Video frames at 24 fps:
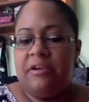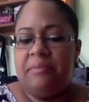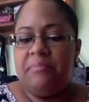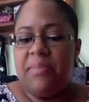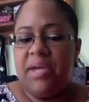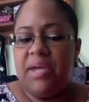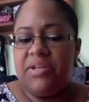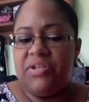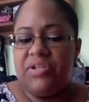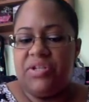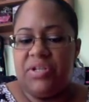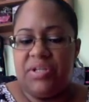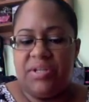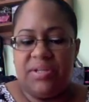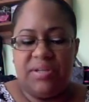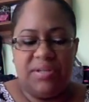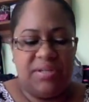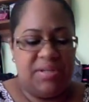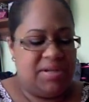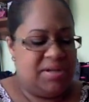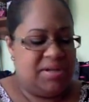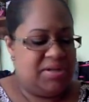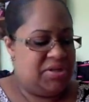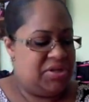
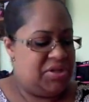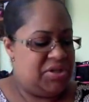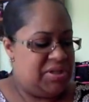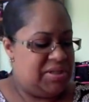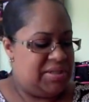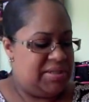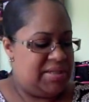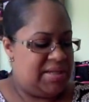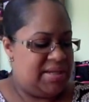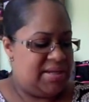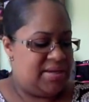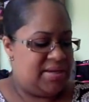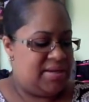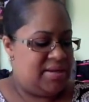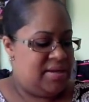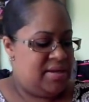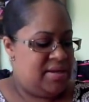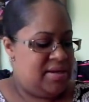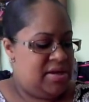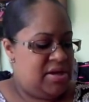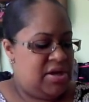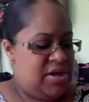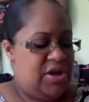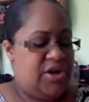mentioned, she said,
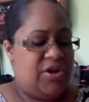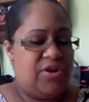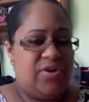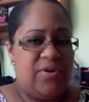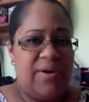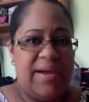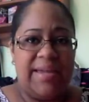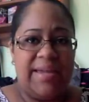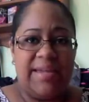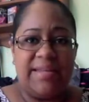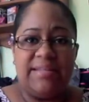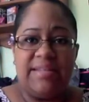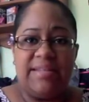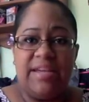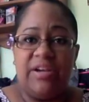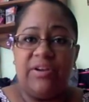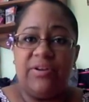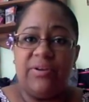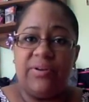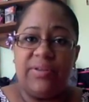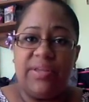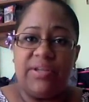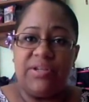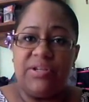you know, I can tell
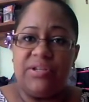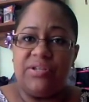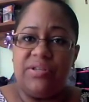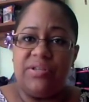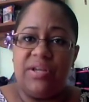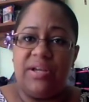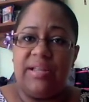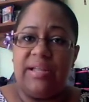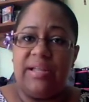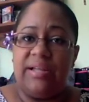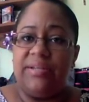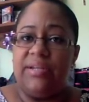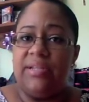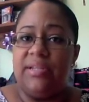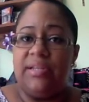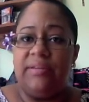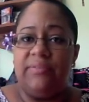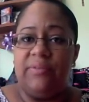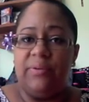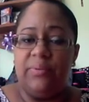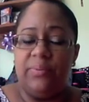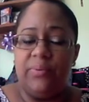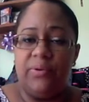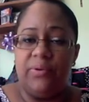her that she's not allowed to
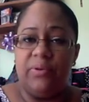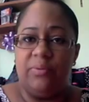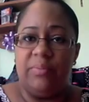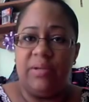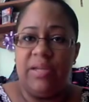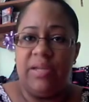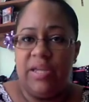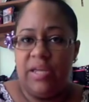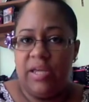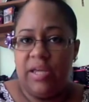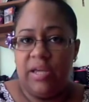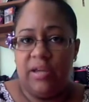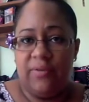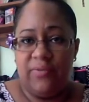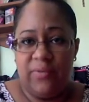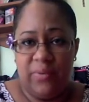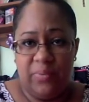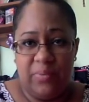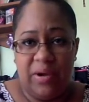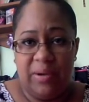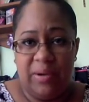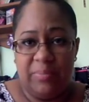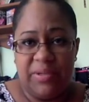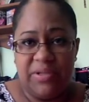leave the room if you
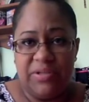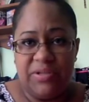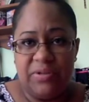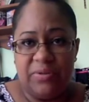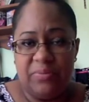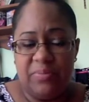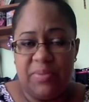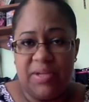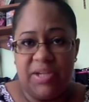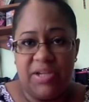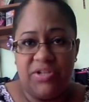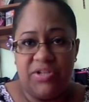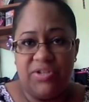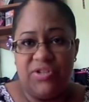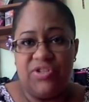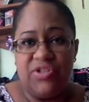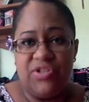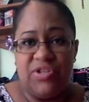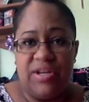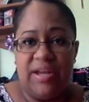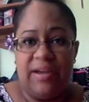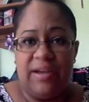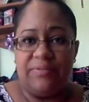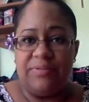want me to, because you
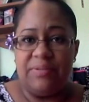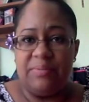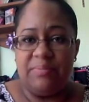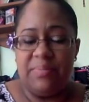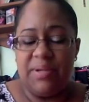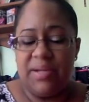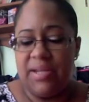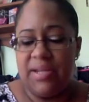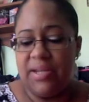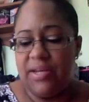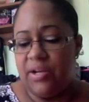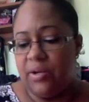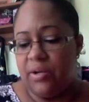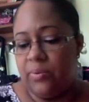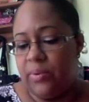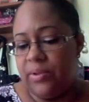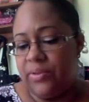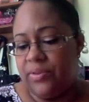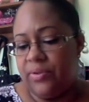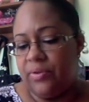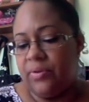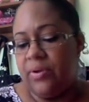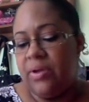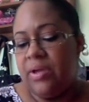should have somebody in here
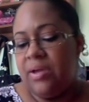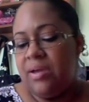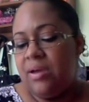with you.